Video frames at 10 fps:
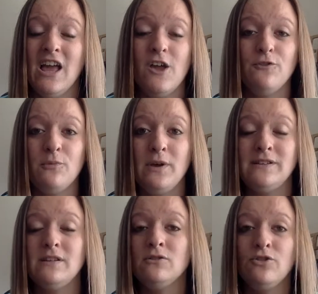If you're
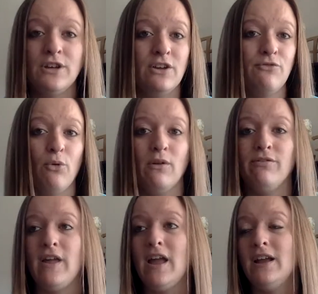busy looking for
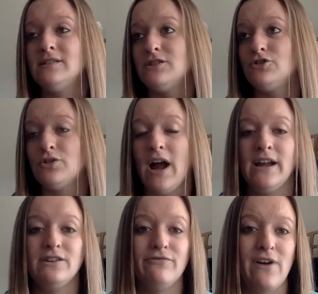things and
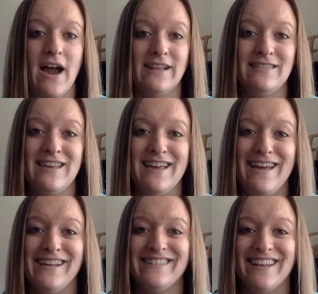trying to find
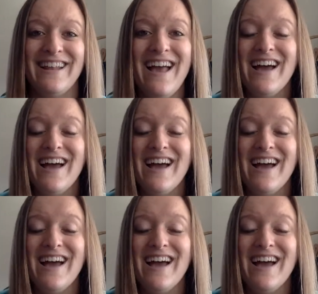things and